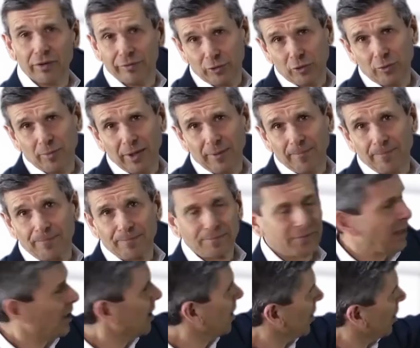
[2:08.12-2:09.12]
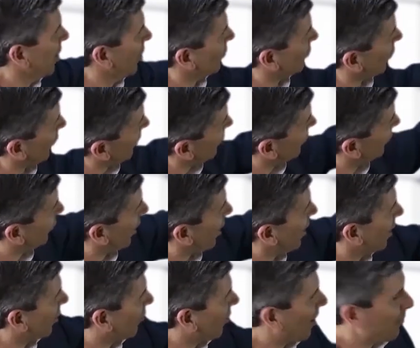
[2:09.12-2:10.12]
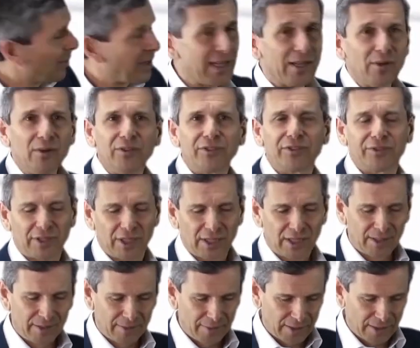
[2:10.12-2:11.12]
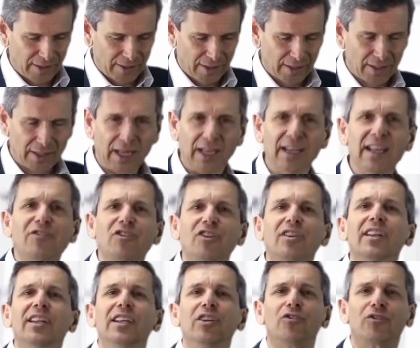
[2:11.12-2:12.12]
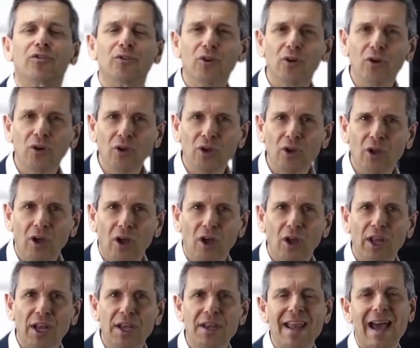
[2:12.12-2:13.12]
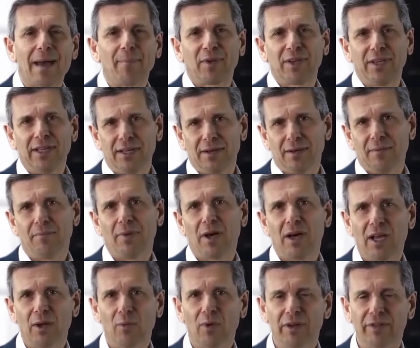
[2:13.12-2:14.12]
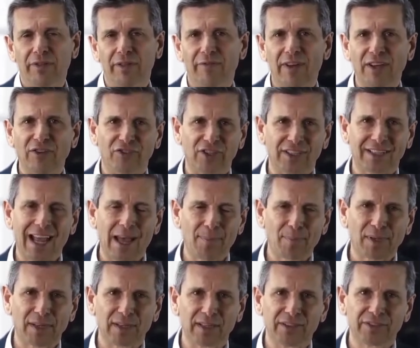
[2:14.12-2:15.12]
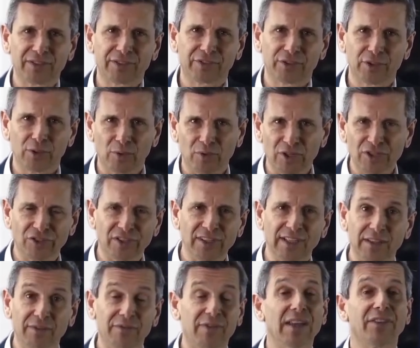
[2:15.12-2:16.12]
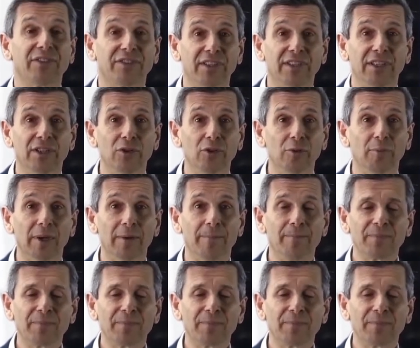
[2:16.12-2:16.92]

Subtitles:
of Uber. So this diagram here was allegedly drawn on a napkin by one of the venture capitalists who originally invested in Uber.